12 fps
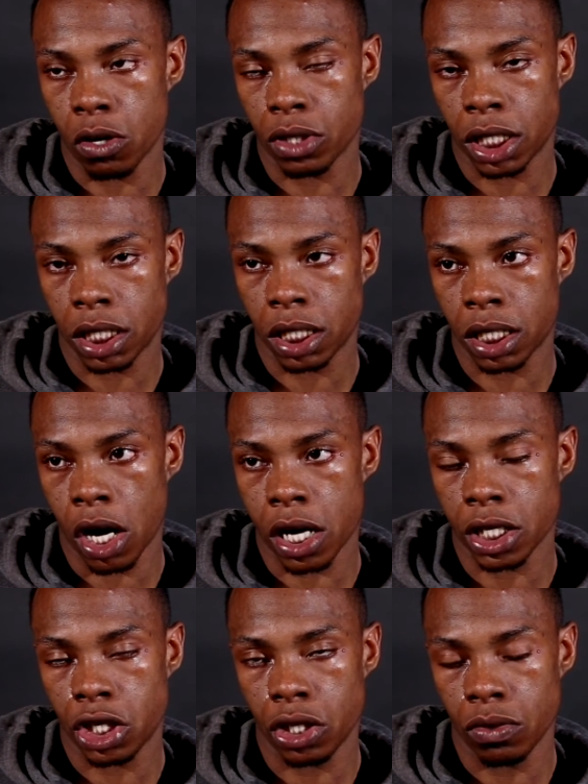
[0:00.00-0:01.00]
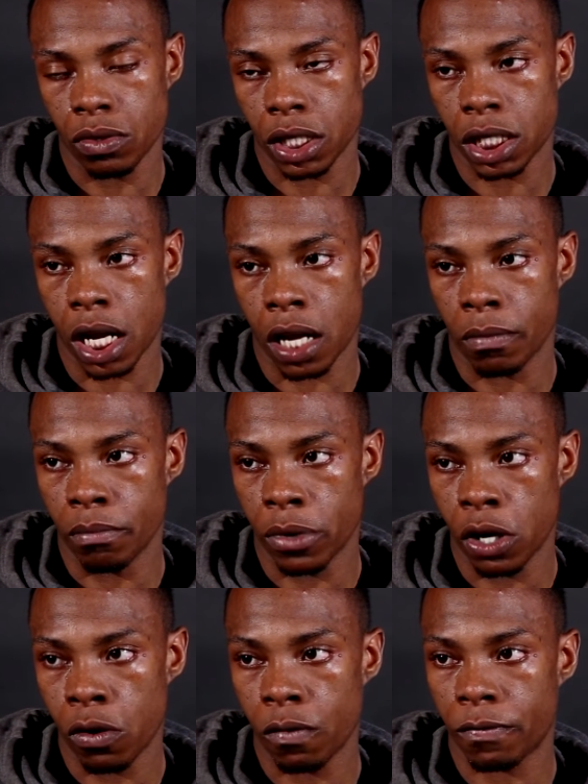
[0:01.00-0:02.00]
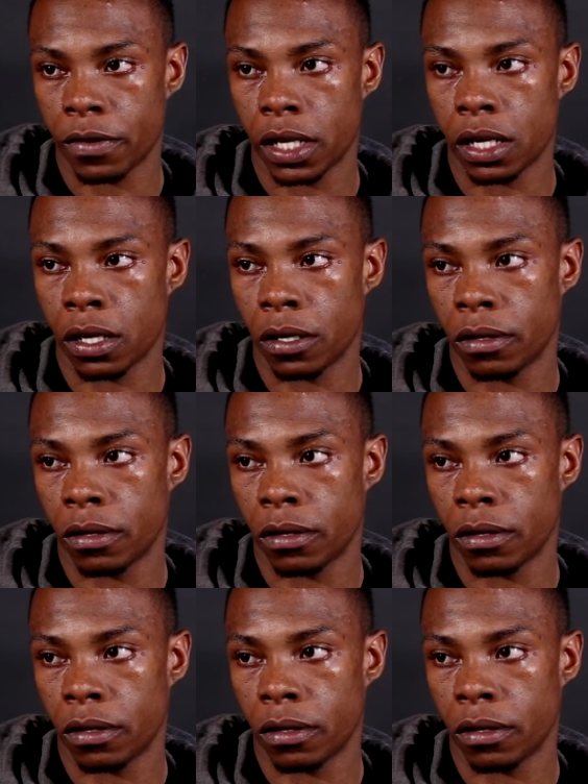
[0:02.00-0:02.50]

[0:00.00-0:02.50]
started shooting, shot them both, and